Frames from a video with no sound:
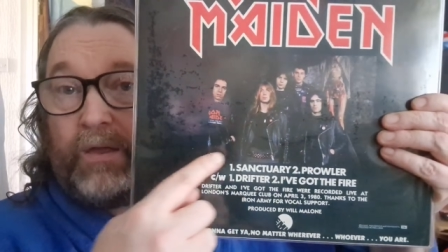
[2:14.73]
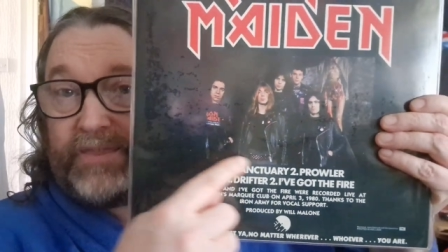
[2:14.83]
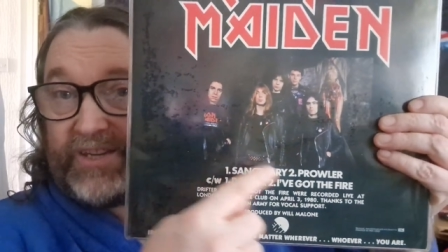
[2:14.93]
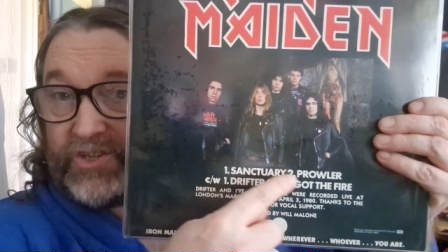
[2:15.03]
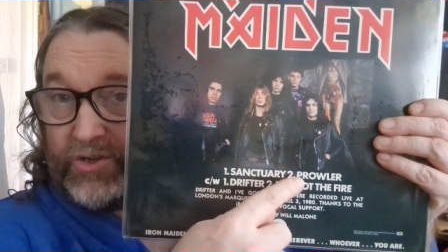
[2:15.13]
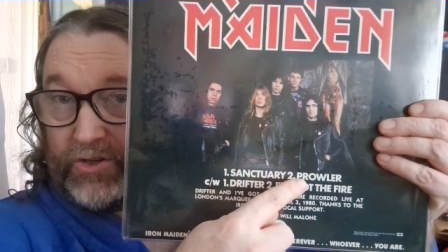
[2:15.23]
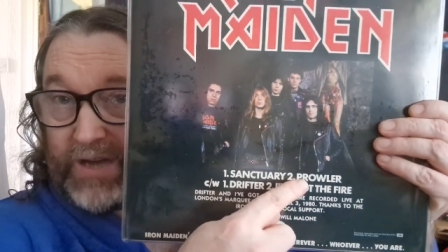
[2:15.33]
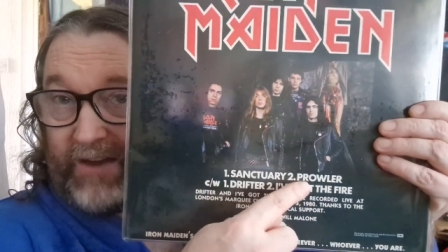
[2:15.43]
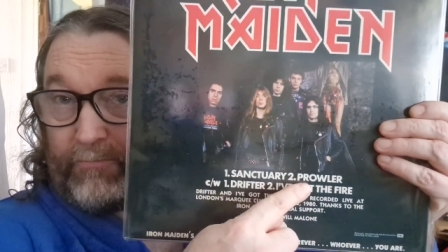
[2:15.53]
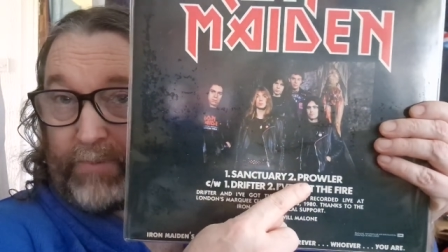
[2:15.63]
This does
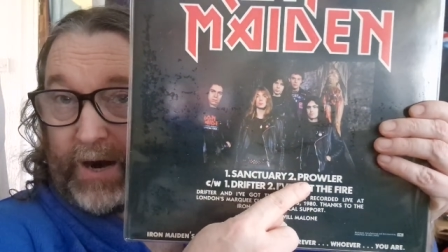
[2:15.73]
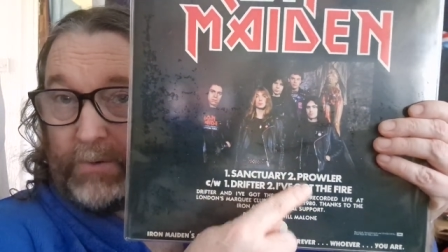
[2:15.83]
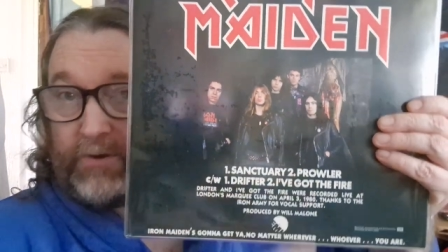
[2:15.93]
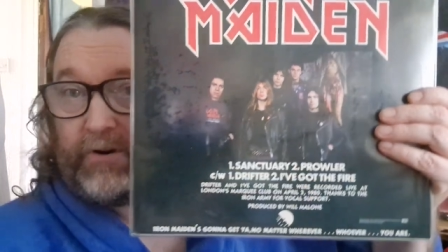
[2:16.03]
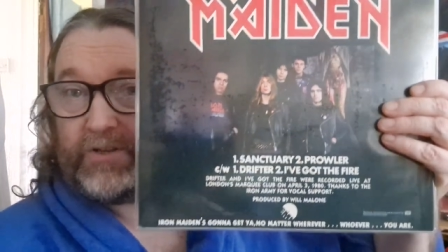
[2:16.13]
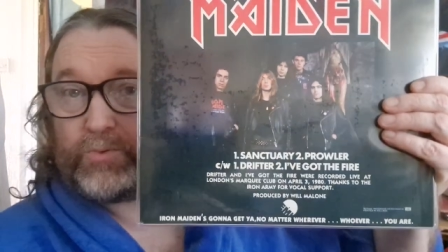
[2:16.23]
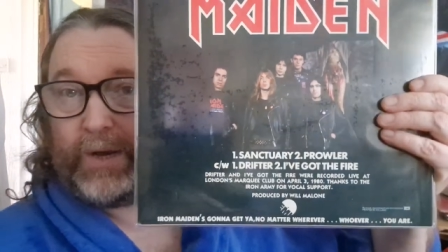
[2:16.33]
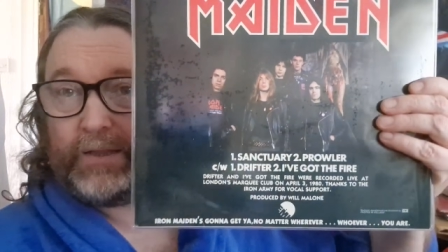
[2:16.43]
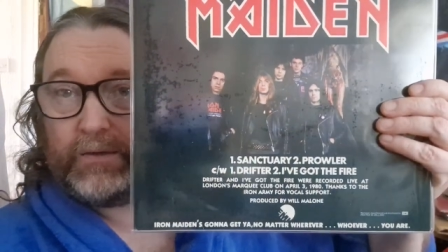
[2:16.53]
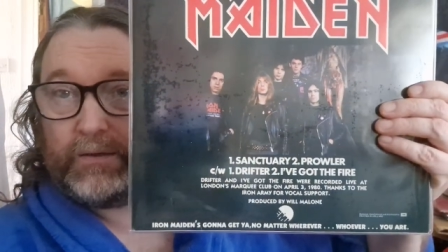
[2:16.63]
have Prowler on as
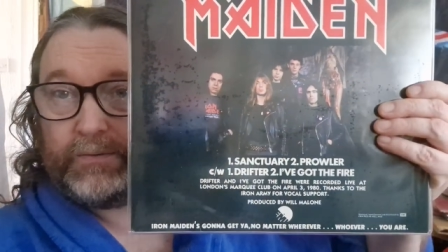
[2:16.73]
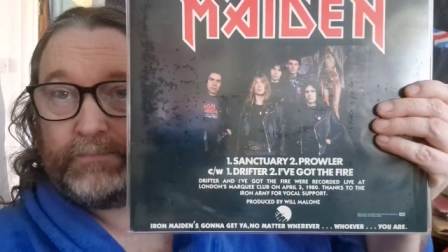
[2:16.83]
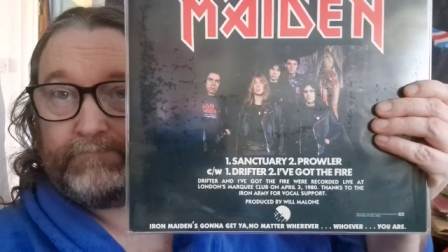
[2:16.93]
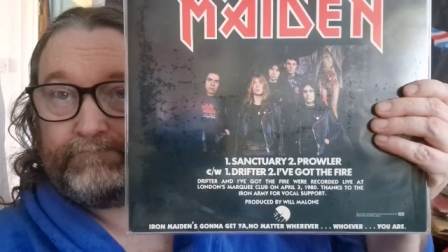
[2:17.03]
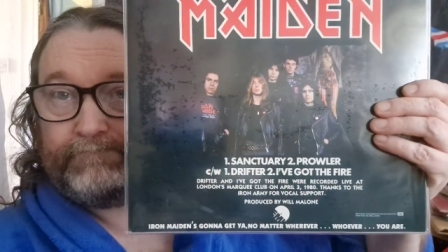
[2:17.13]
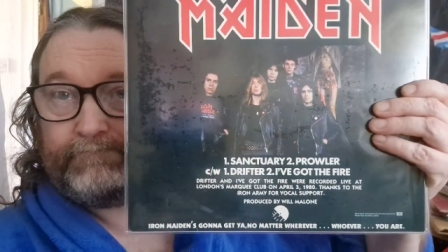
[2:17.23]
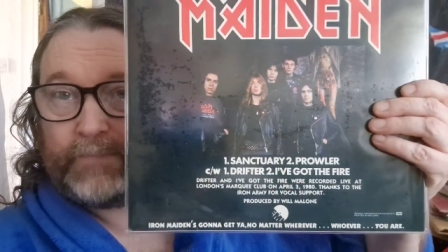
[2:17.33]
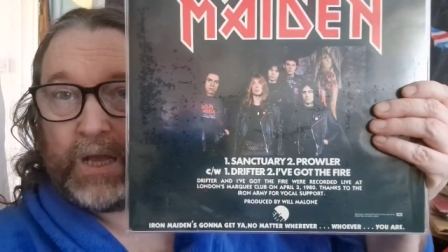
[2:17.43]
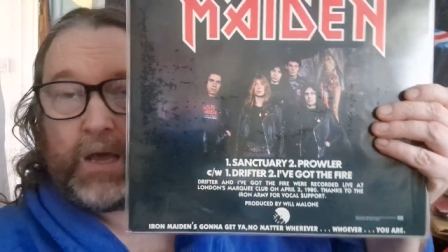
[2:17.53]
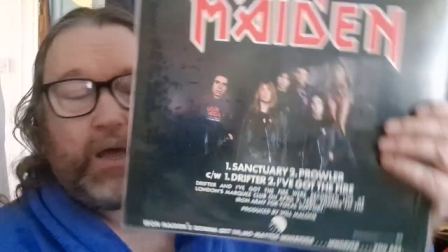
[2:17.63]
well though.
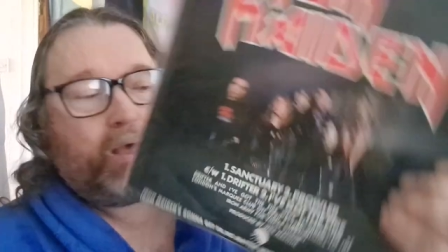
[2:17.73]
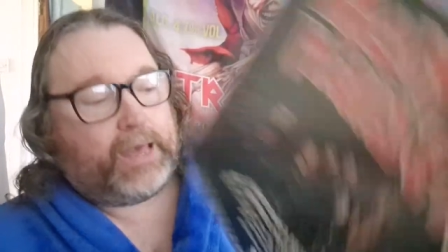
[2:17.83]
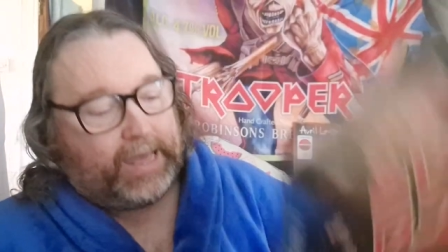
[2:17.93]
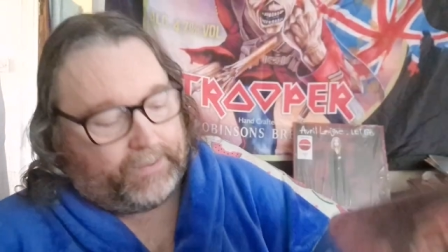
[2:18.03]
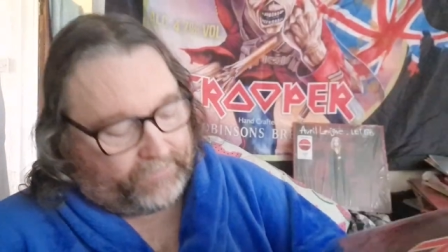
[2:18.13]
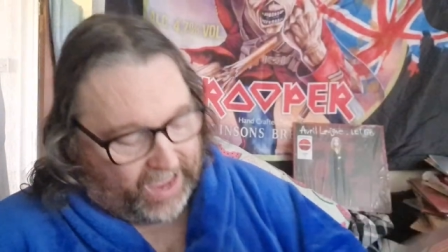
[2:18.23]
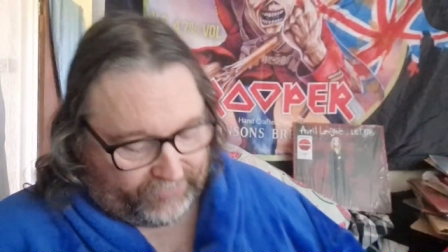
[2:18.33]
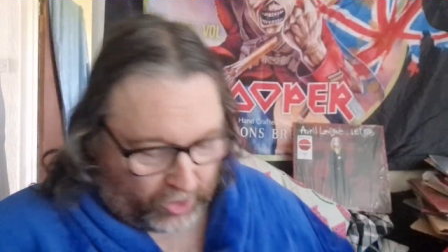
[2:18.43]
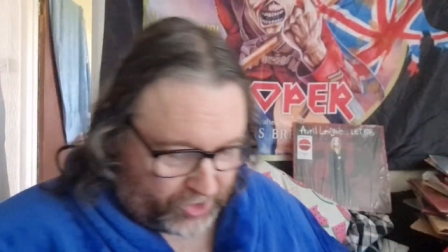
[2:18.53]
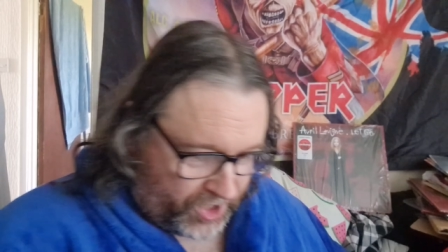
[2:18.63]
I've
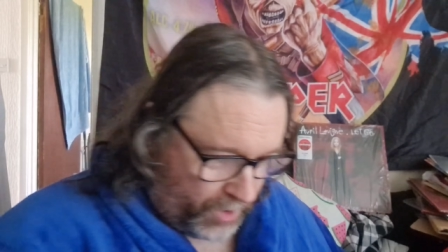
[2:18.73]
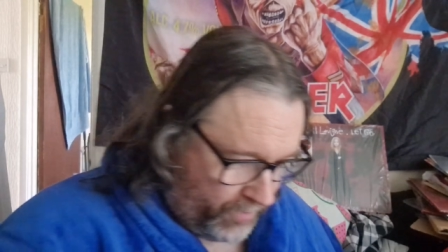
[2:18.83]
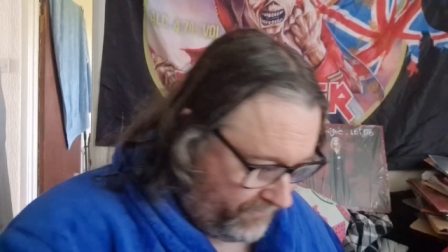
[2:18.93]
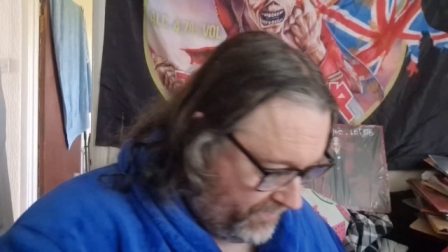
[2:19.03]
got two of